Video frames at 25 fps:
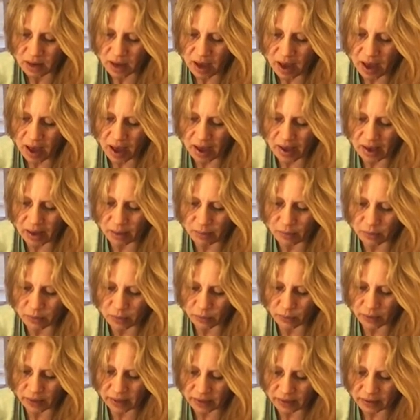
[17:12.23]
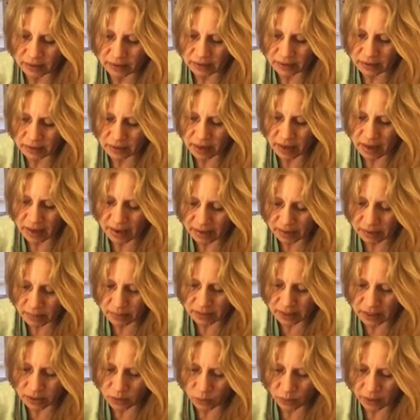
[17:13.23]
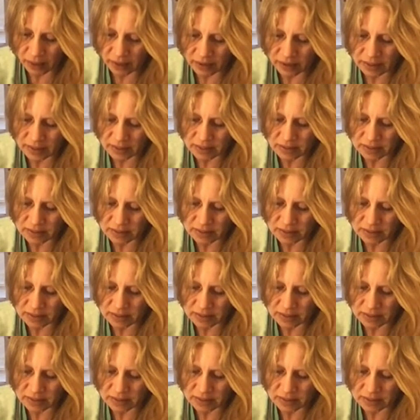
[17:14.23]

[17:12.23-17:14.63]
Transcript: I am the awareness